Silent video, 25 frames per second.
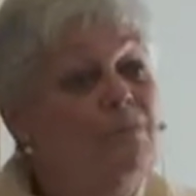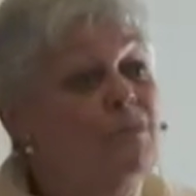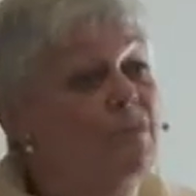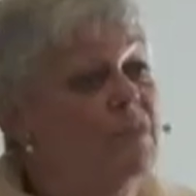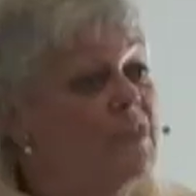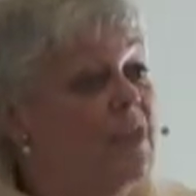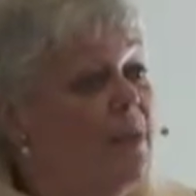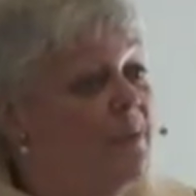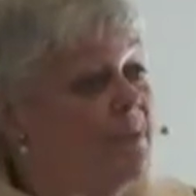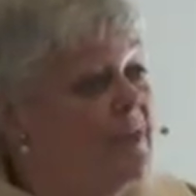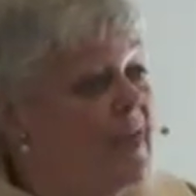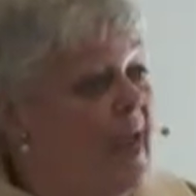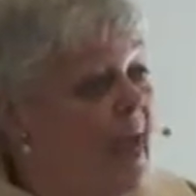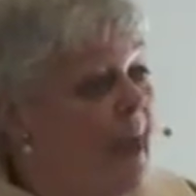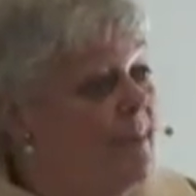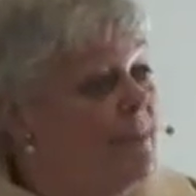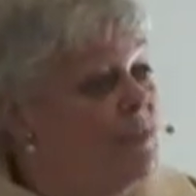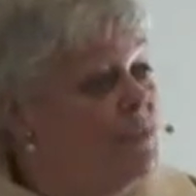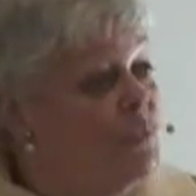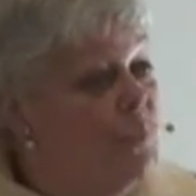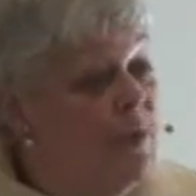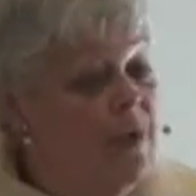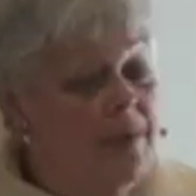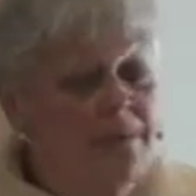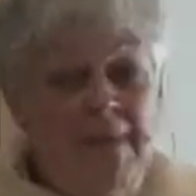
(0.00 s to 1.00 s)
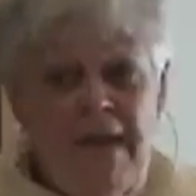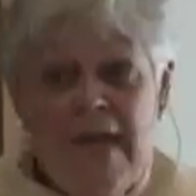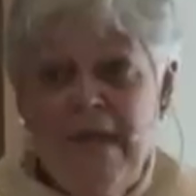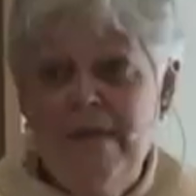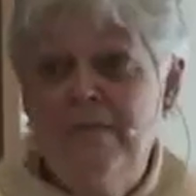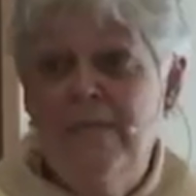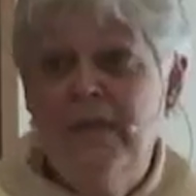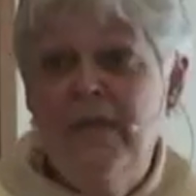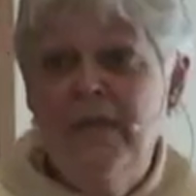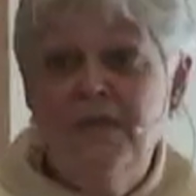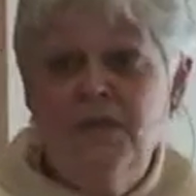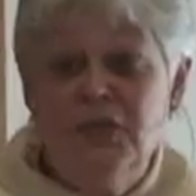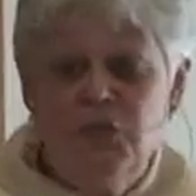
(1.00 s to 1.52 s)
Sometimes we may
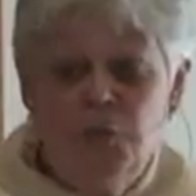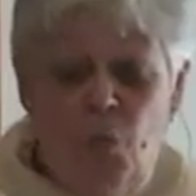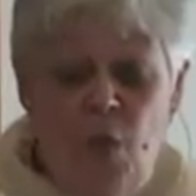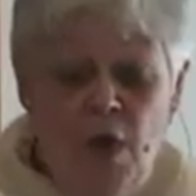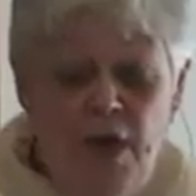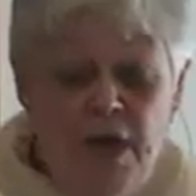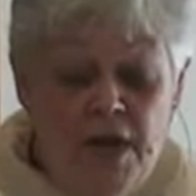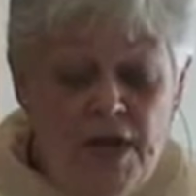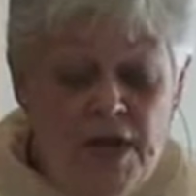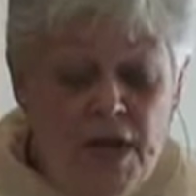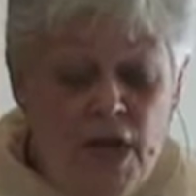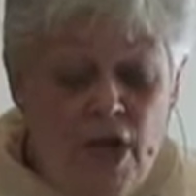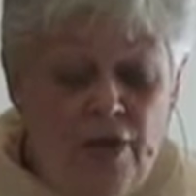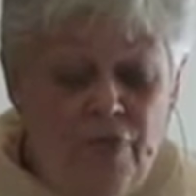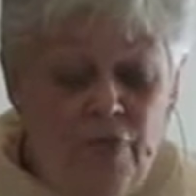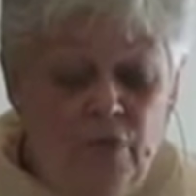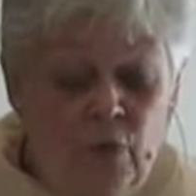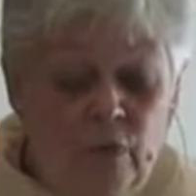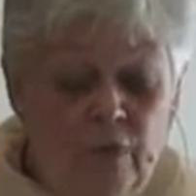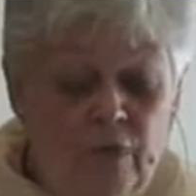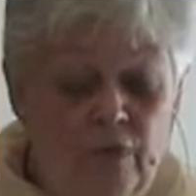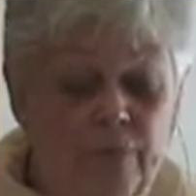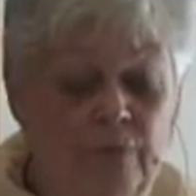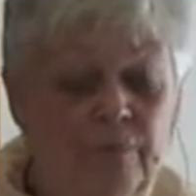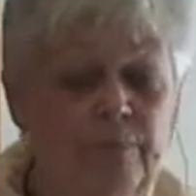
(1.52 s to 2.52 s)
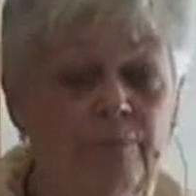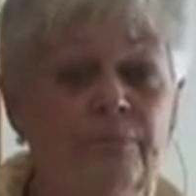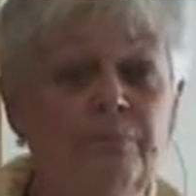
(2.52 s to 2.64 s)
miss one another.